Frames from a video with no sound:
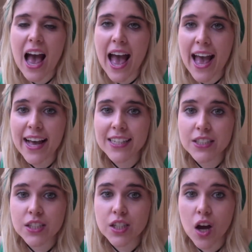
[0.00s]

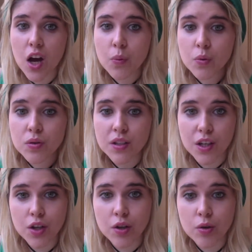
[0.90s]
And I will see
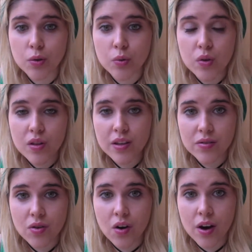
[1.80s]
you this
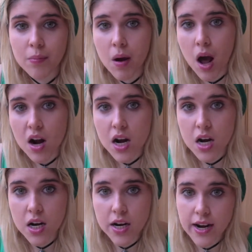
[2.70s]
time
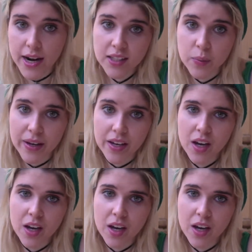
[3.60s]
next week.